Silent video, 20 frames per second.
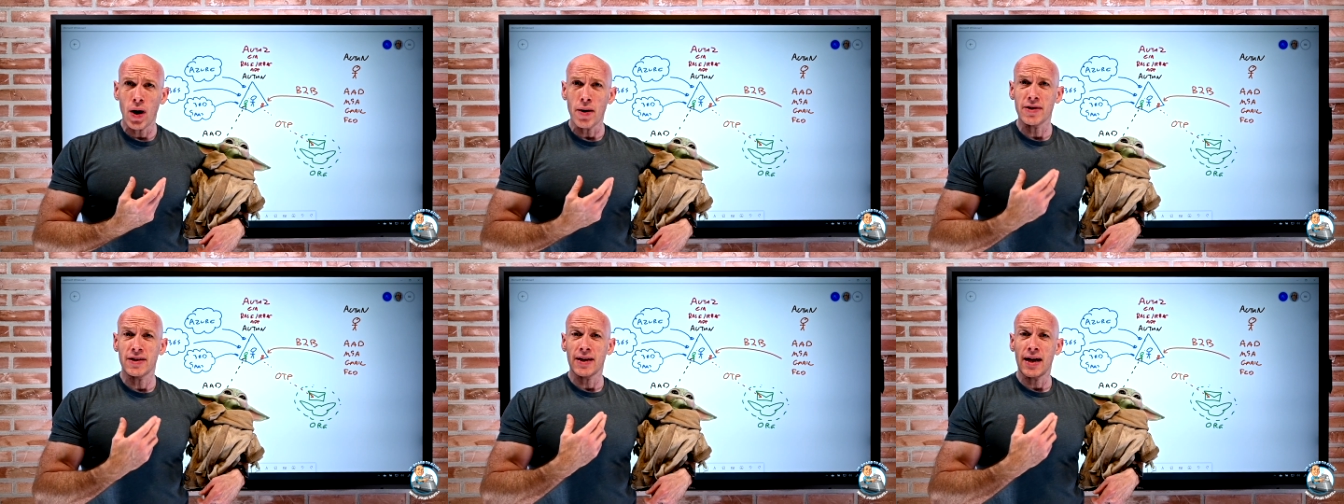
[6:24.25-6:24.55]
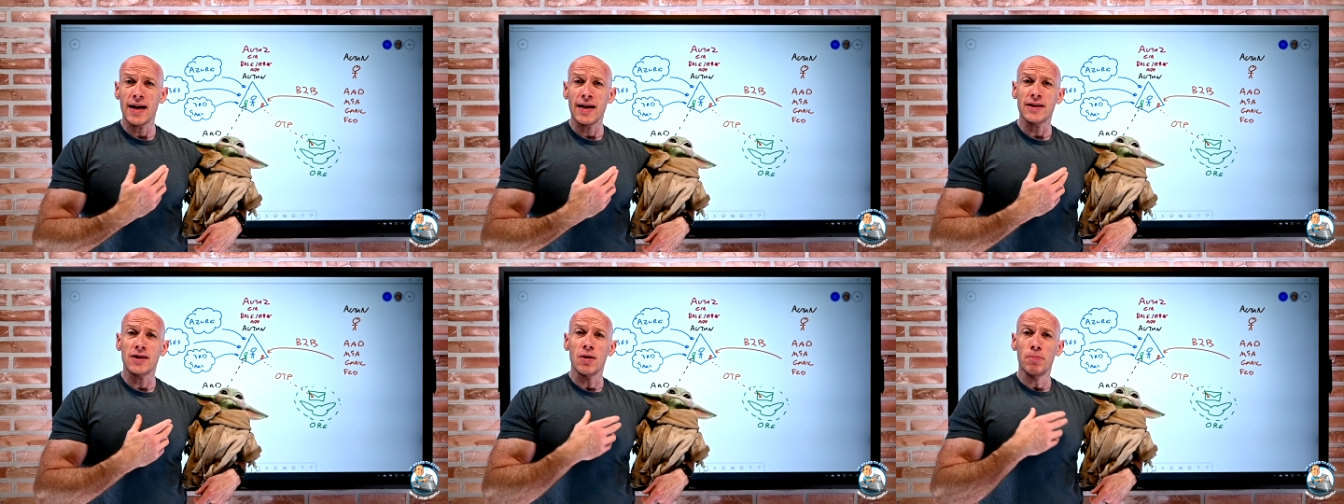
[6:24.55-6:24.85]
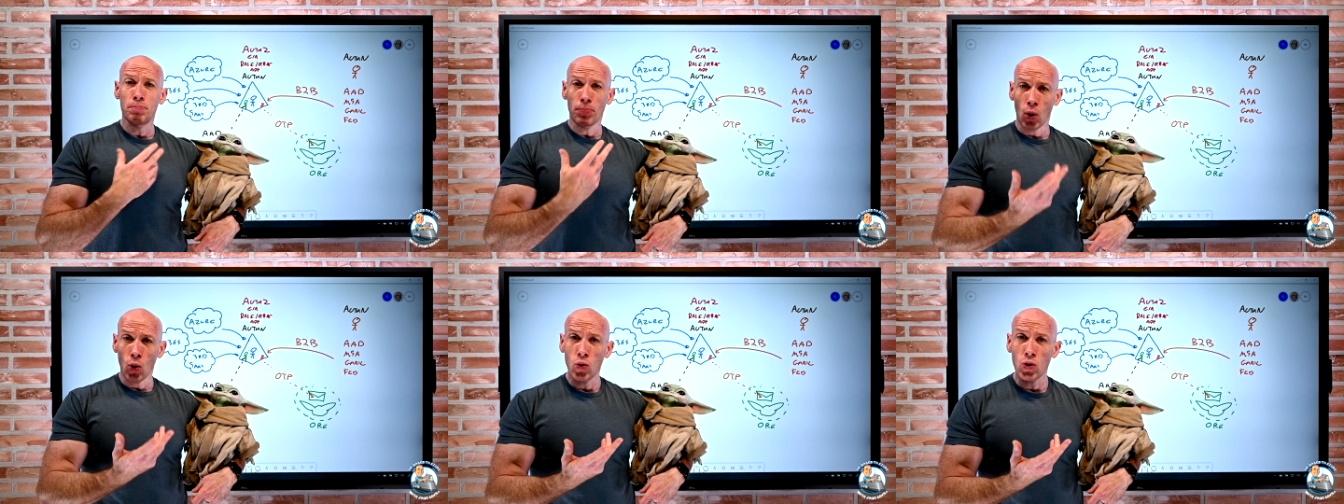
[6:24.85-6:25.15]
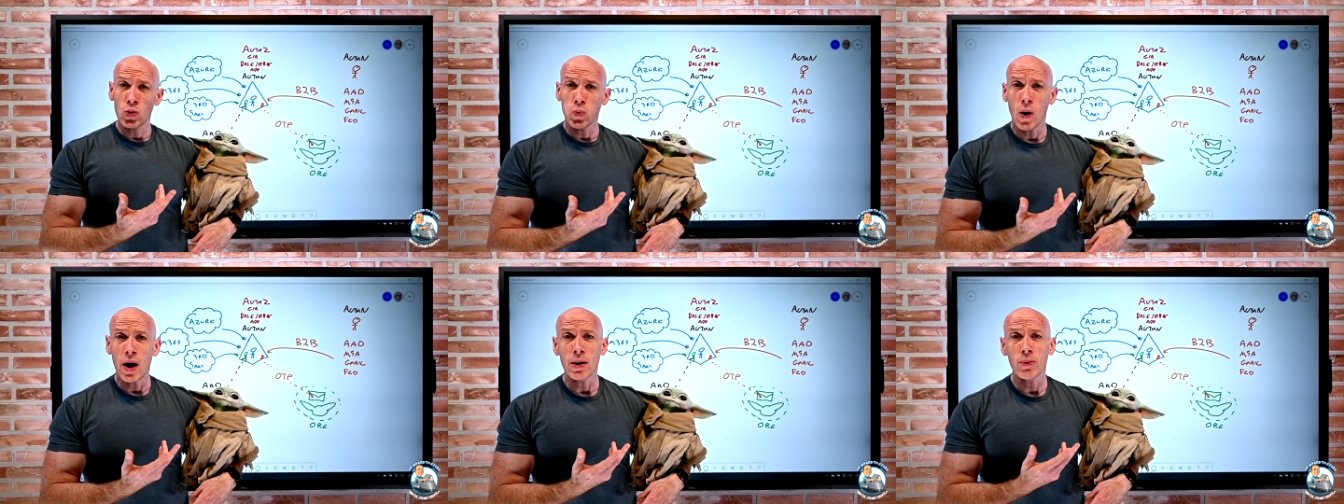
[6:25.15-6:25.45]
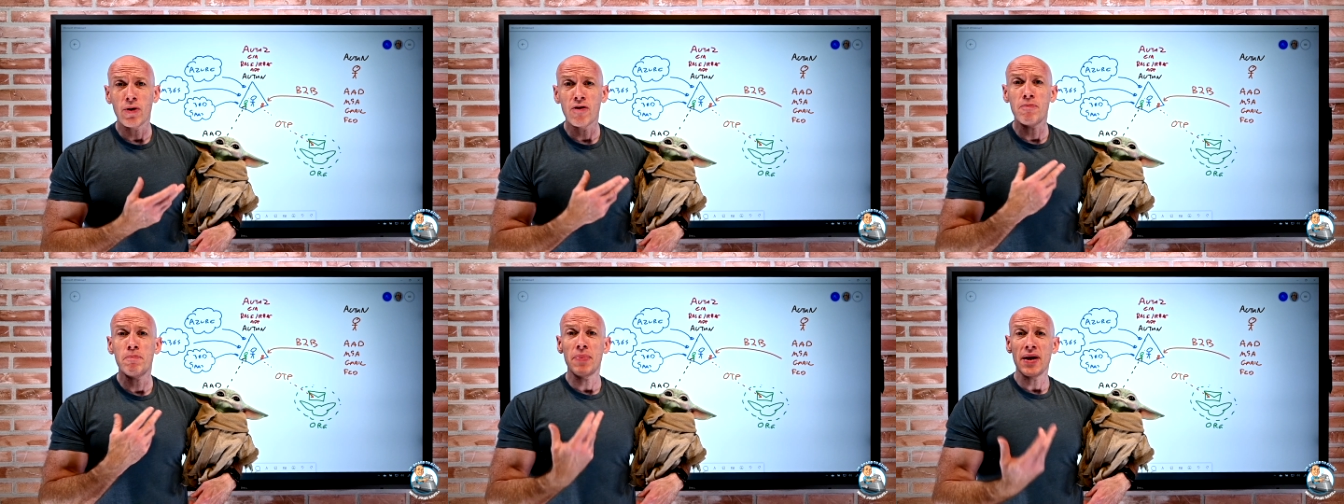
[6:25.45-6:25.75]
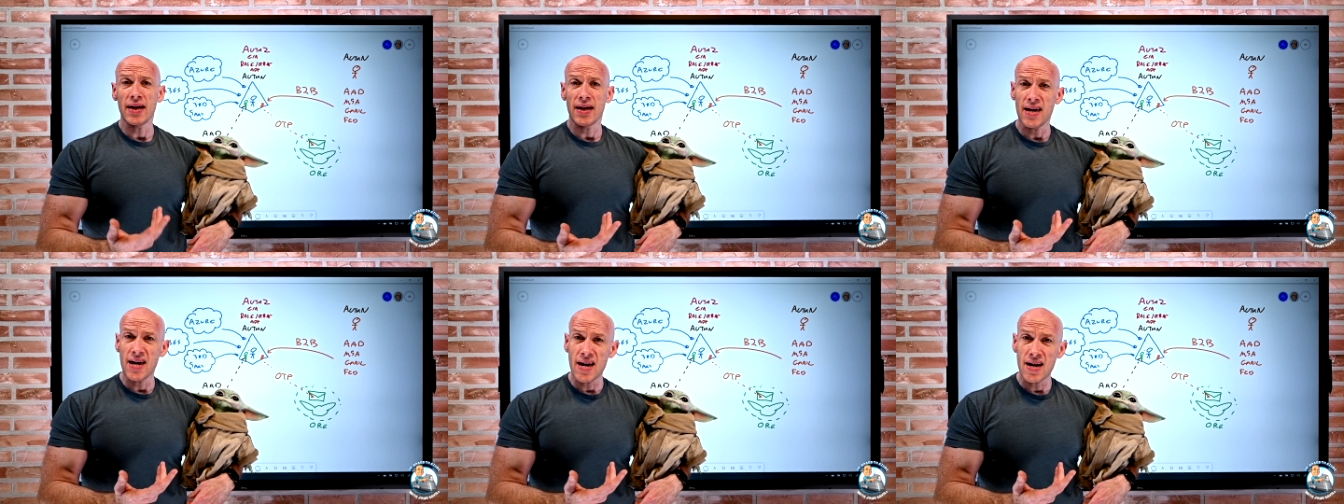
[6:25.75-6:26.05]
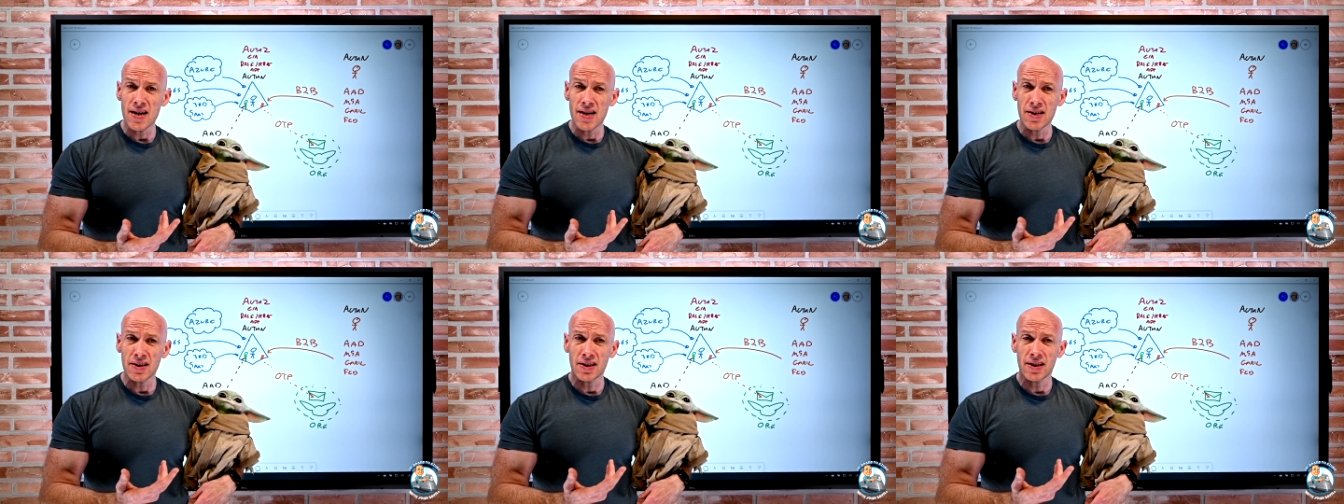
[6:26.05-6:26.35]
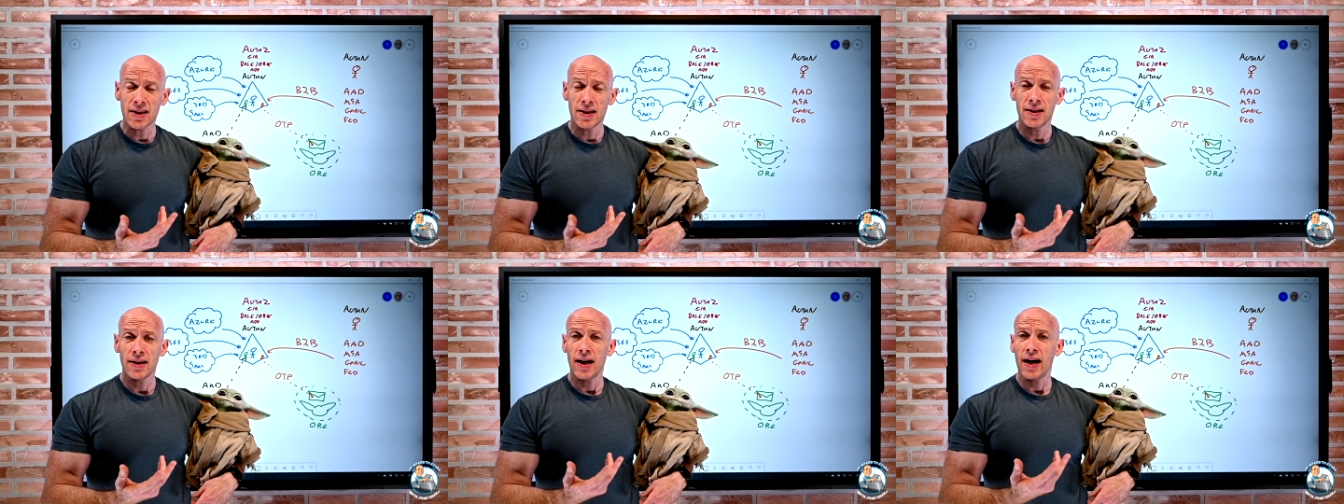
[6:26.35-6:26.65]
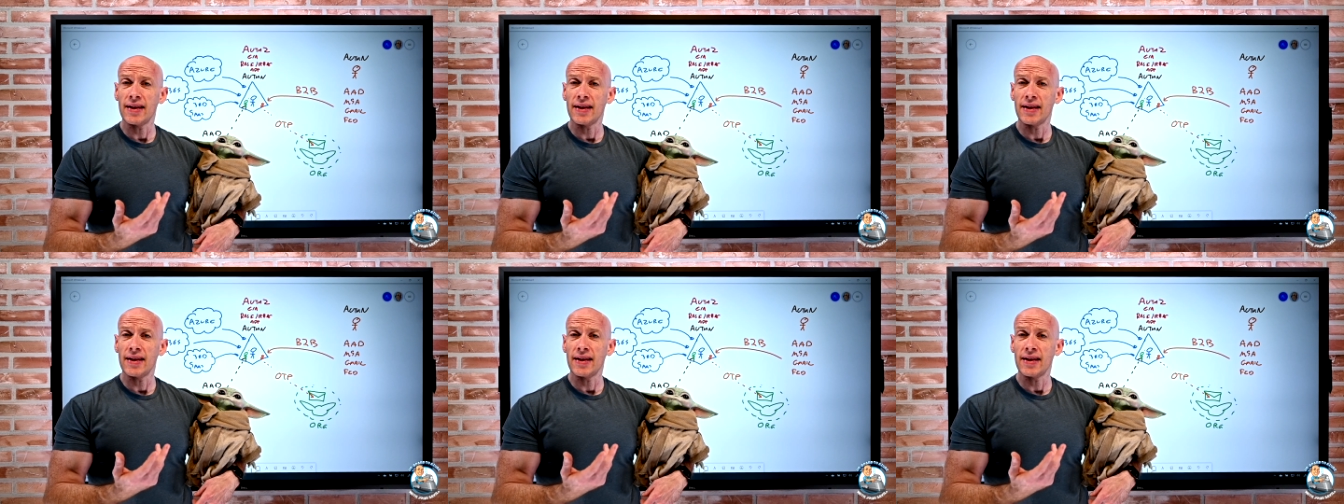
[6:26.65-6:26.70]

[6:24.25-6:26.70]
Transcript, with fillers: I'd say it's the bald one with big ears,